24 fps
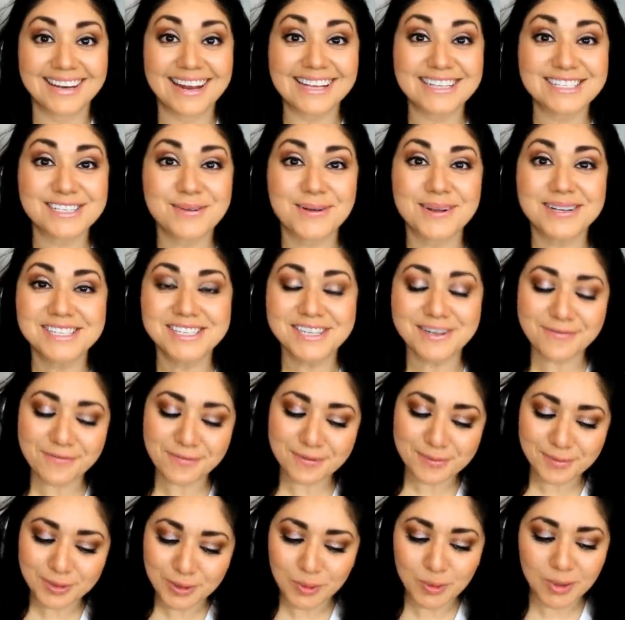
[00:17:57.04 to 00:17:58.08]
Next question
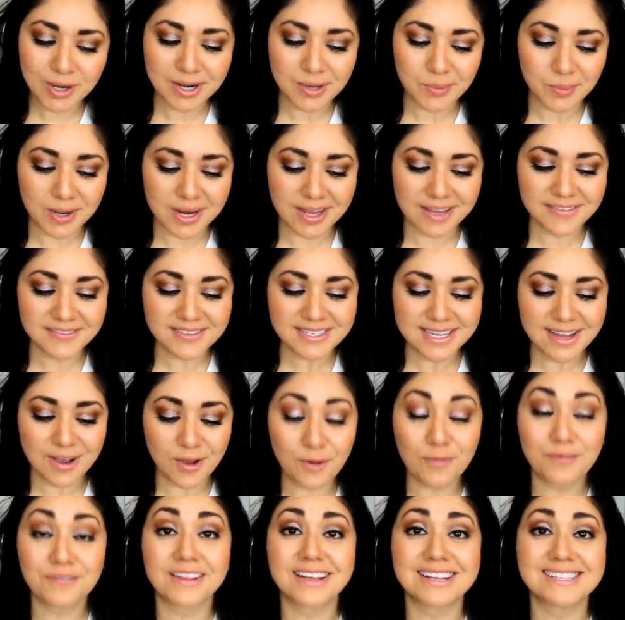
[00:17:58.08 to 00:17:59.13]
from Laura Rives.
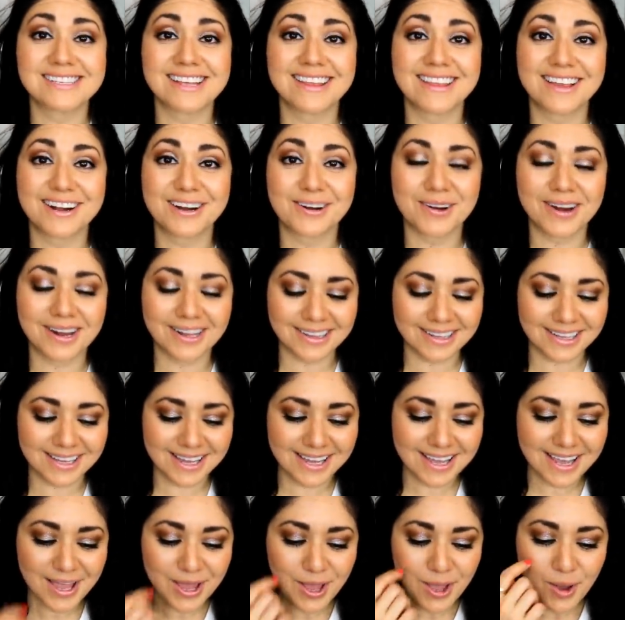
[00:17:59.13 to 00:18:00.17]
Hopefully I said that
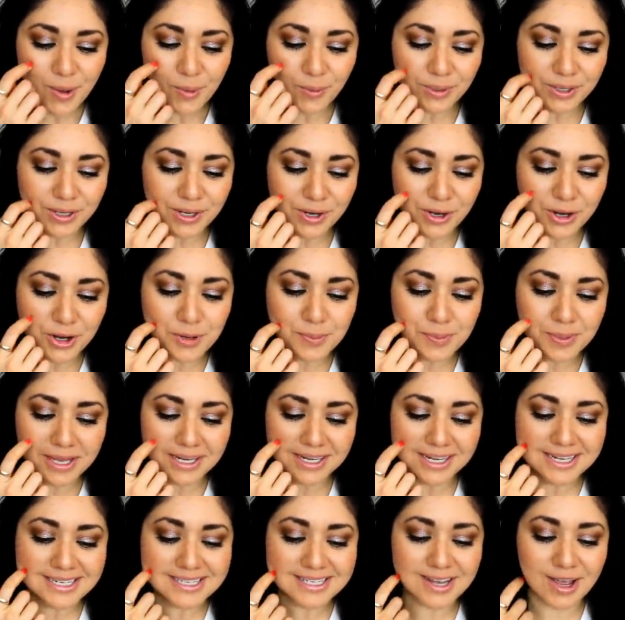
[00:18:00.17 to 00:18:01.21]
correctly. What are your
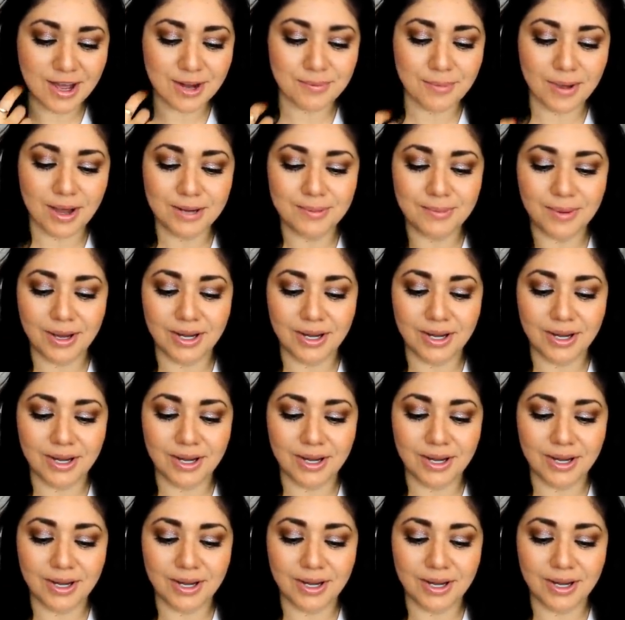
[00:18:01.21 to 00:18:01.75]
opinions on Mon